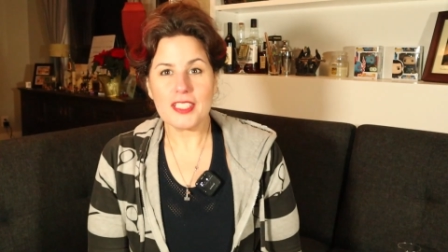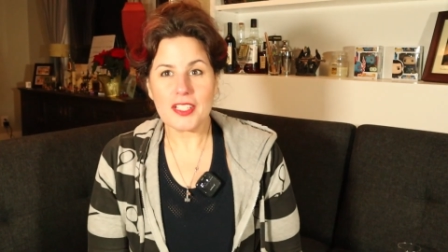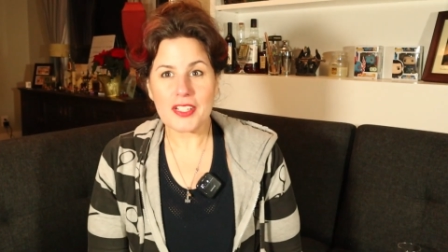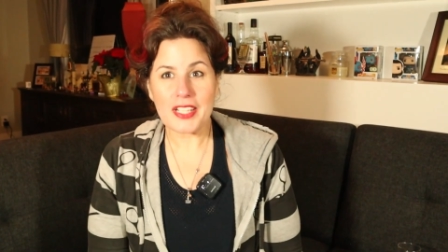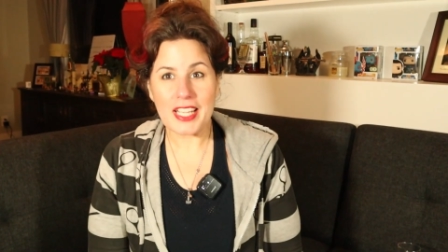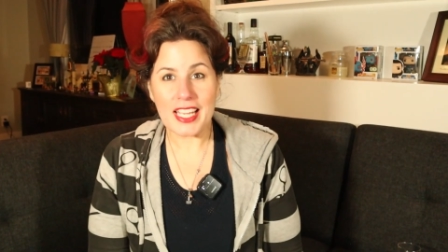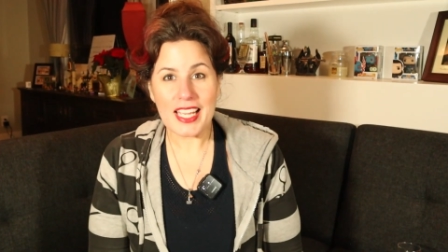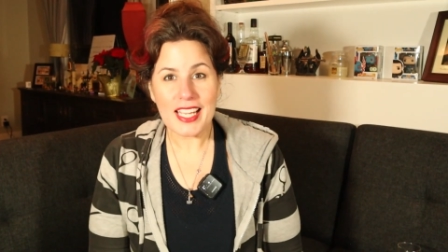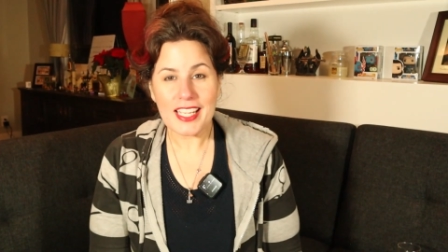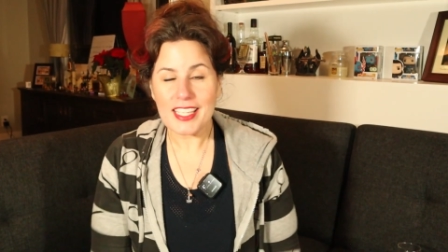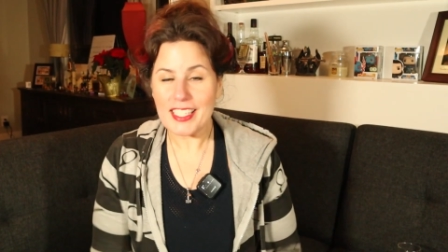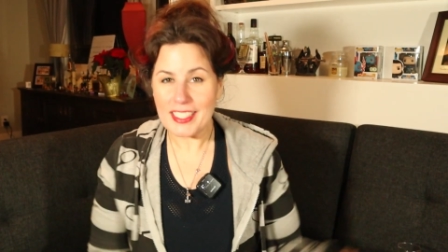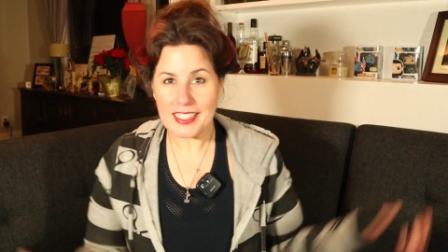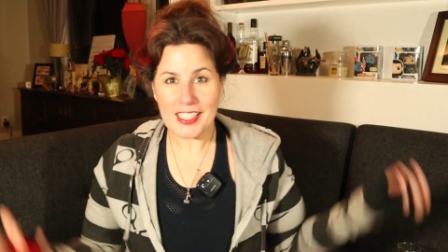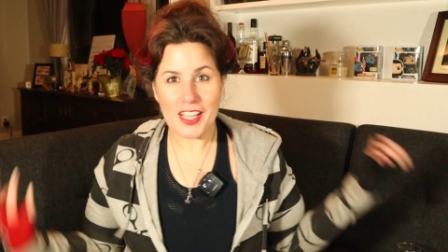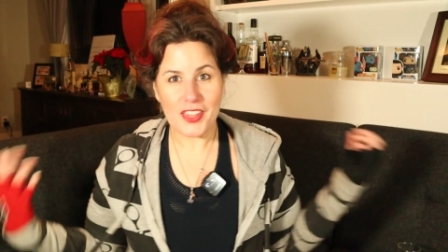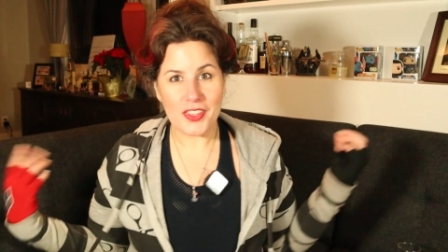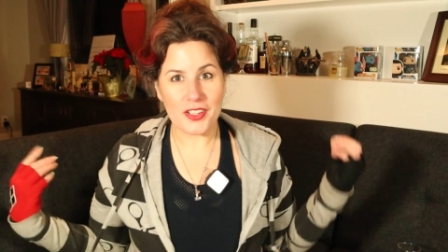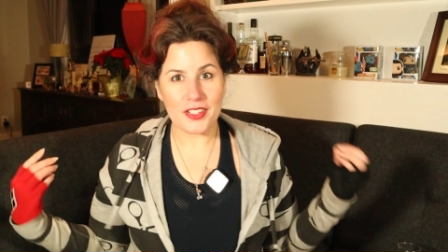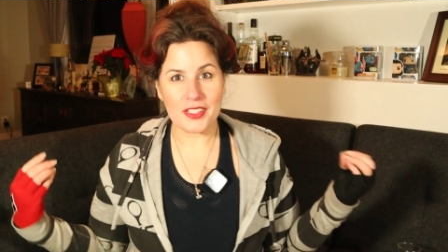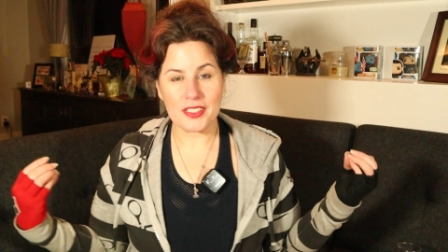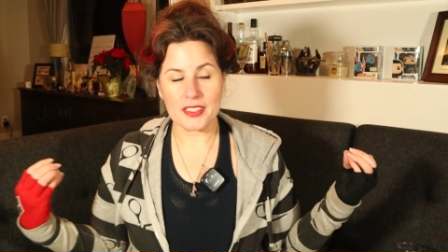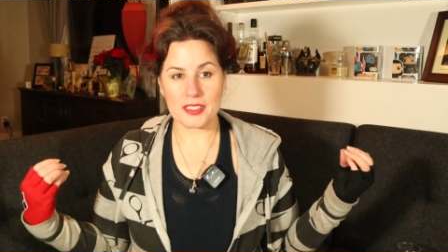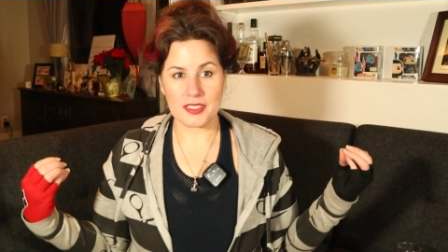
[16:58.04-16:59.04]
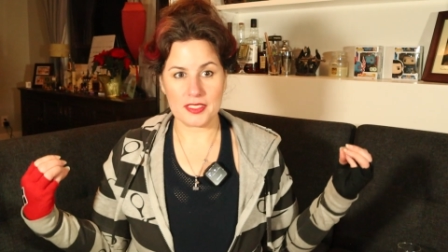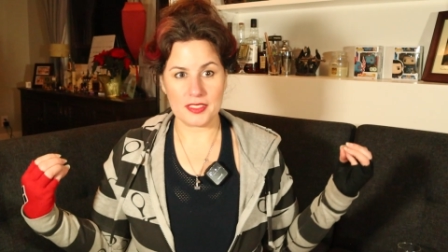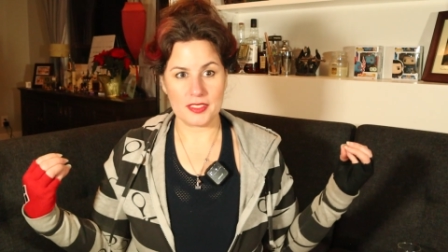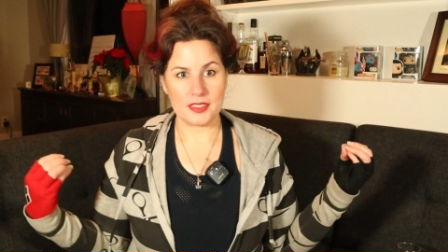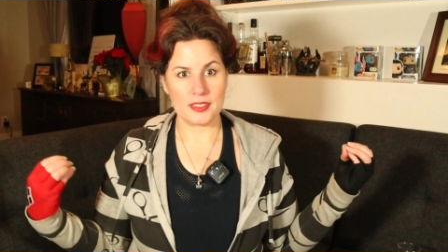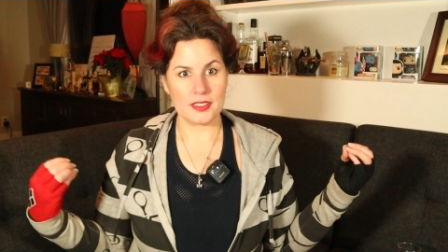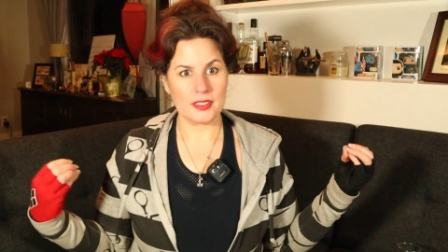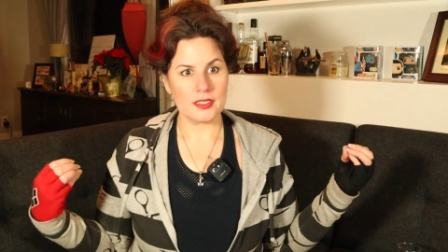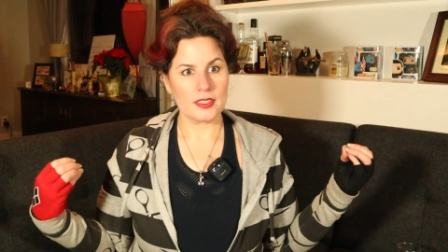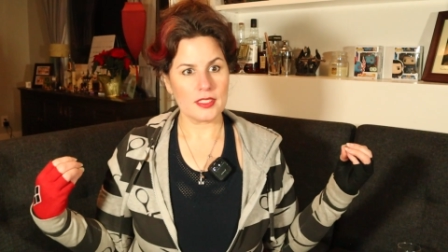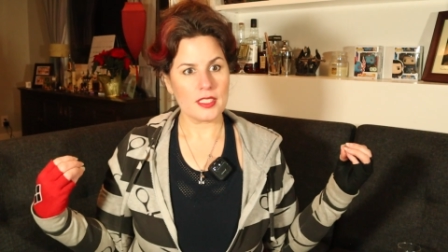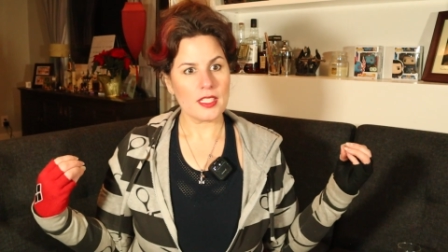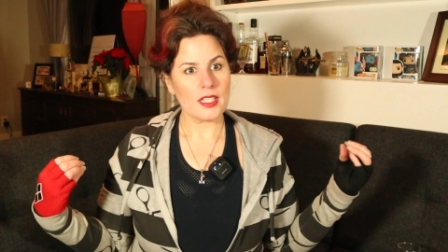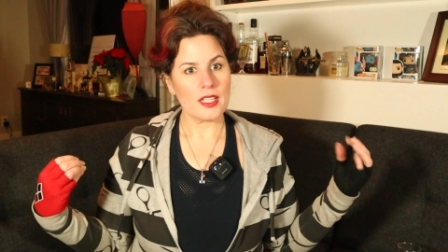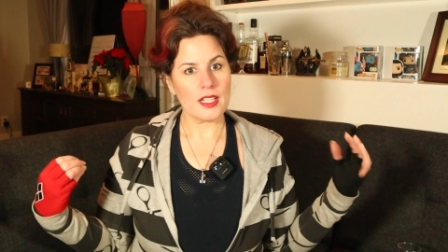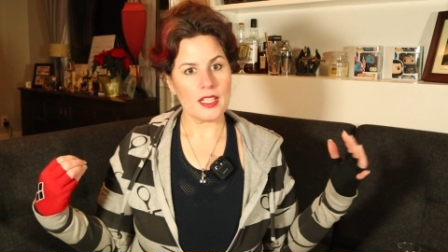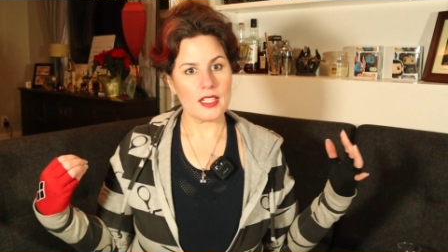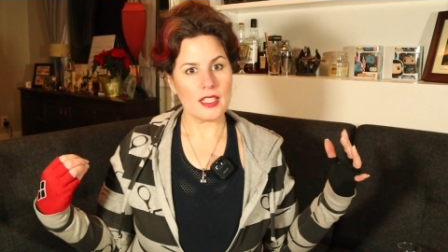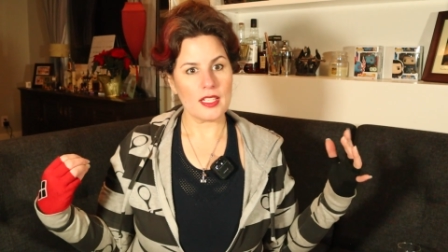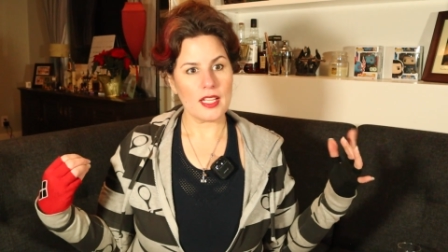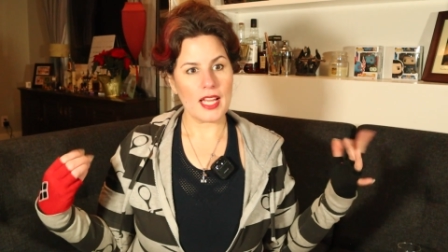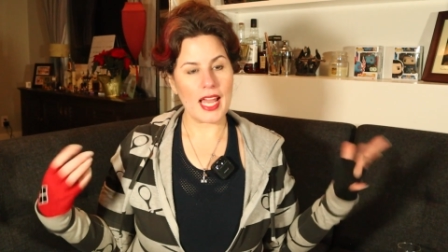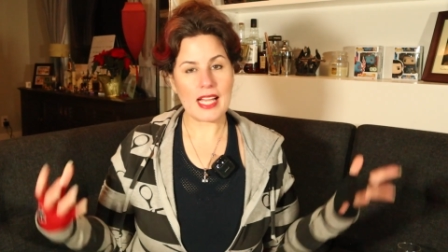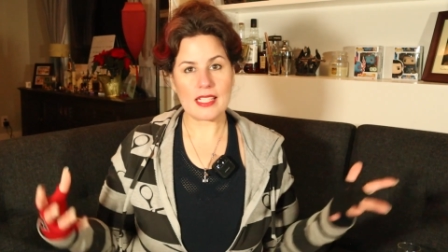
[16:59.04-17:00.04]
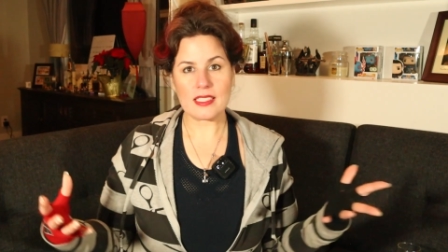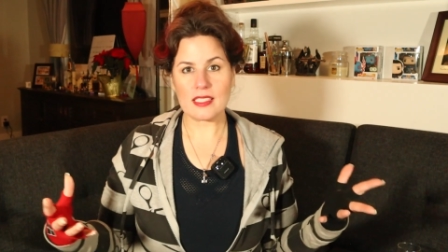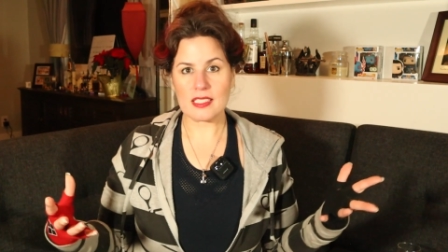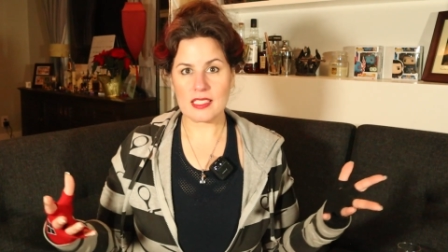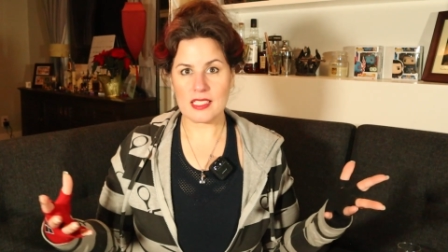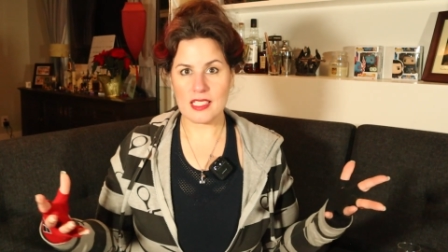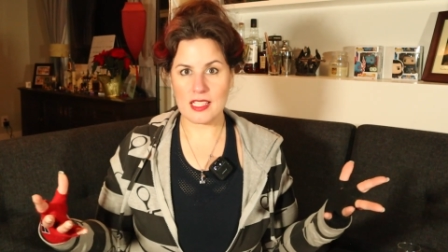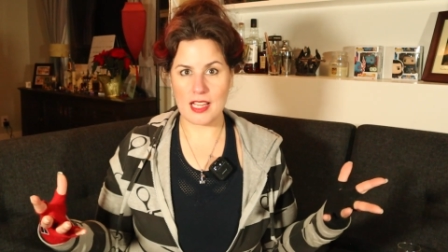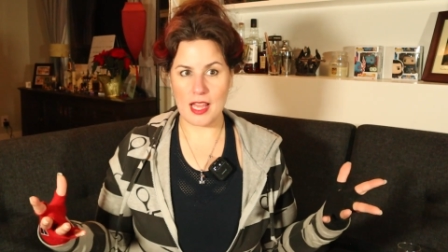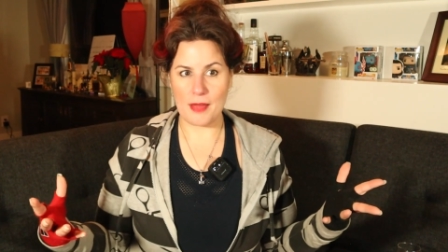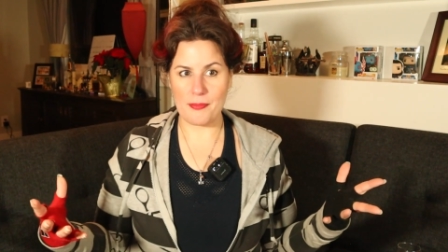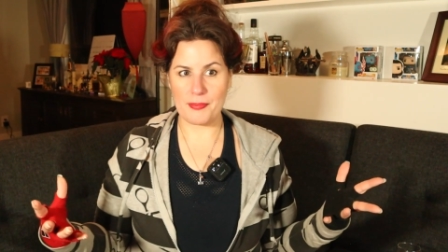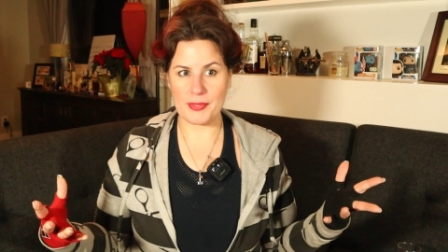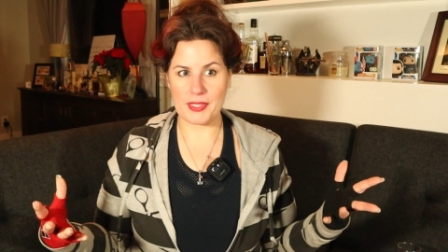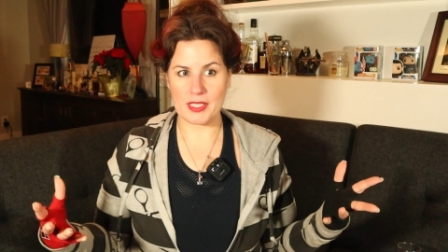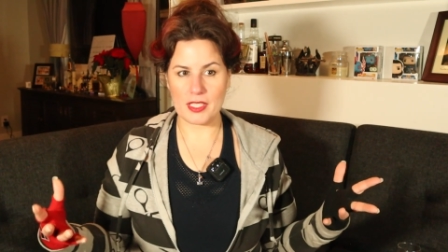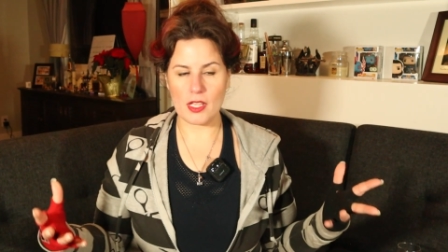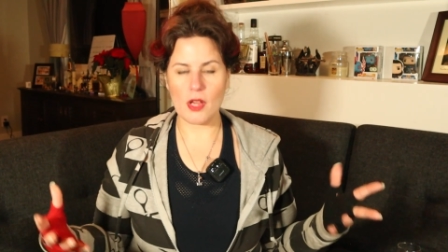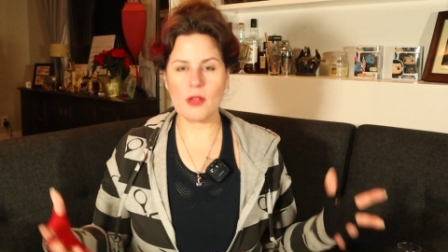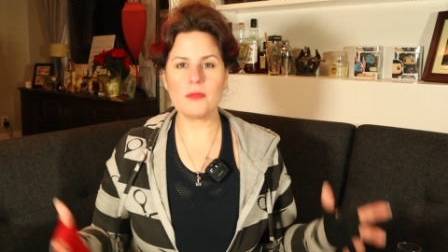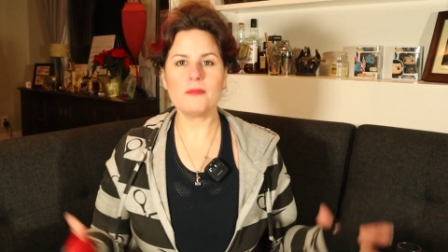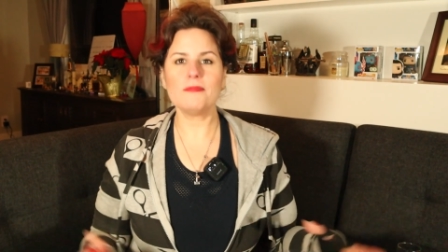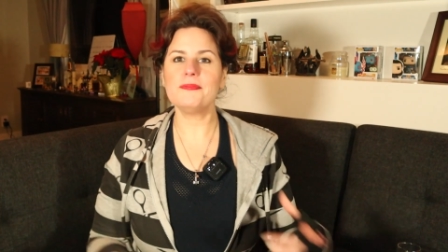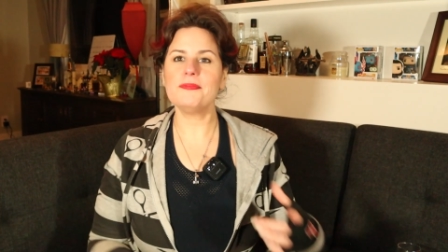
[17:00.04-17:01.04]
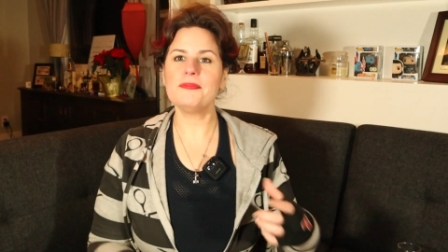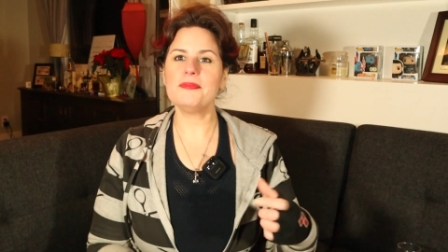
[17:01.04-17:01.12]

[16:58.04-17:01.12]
Okay, another excellent episode.